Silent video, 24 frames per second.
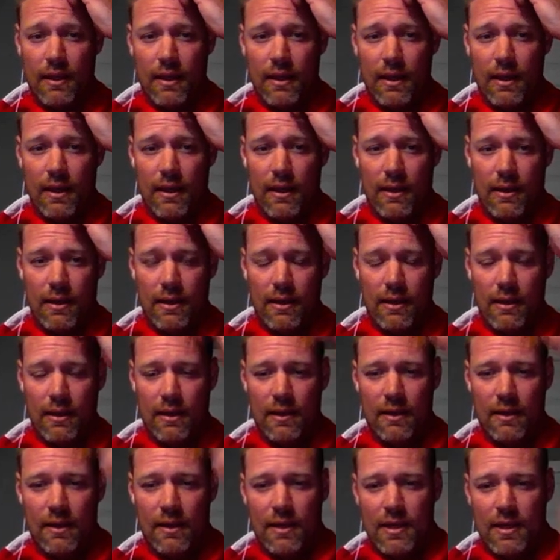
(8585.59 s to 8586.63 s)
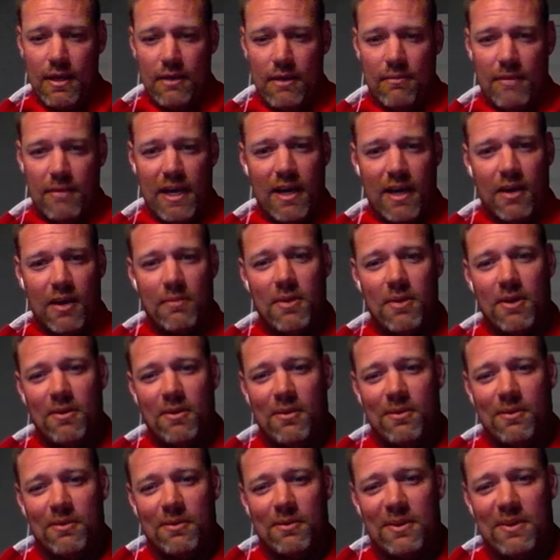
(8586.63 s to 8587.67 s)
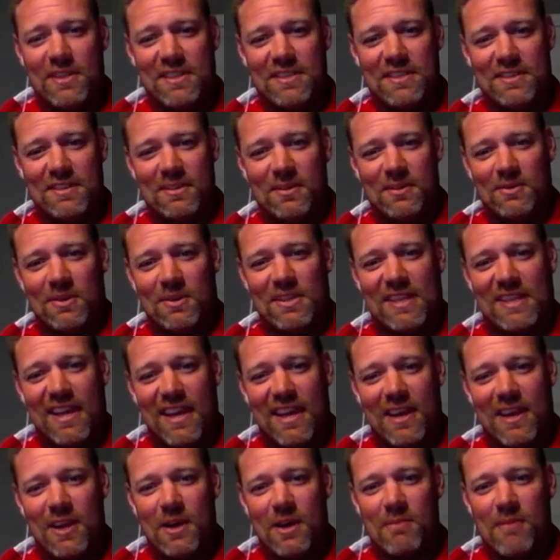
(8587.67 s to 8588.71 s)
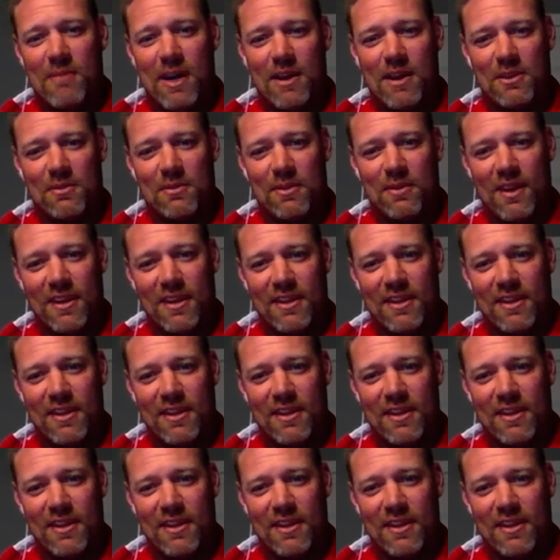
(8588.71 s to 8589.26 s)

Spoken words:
and my elbow was hanging on by a thread,